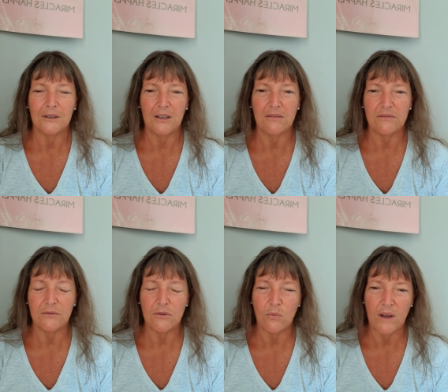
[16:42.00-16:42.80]
I can
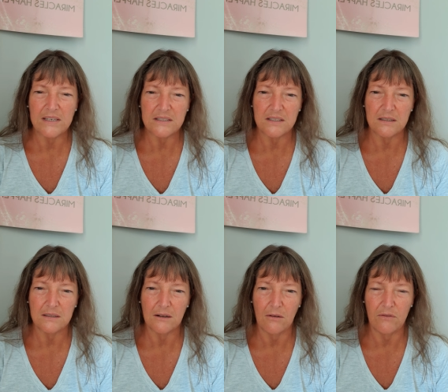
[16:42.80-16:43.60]
feel the weight
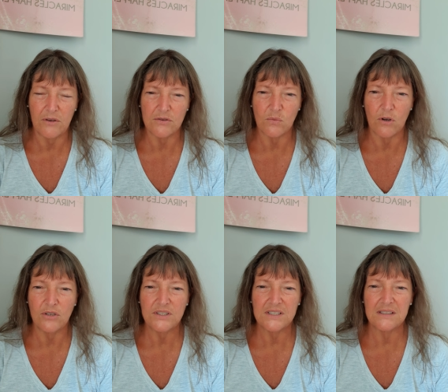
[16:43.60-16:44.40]
of those
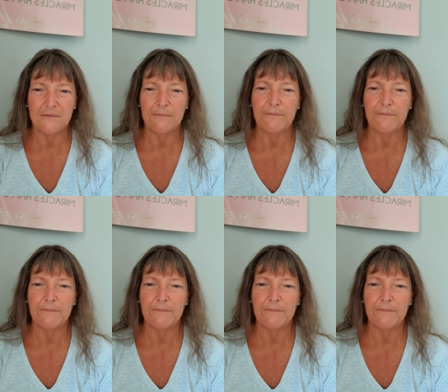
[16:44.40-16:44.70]
words,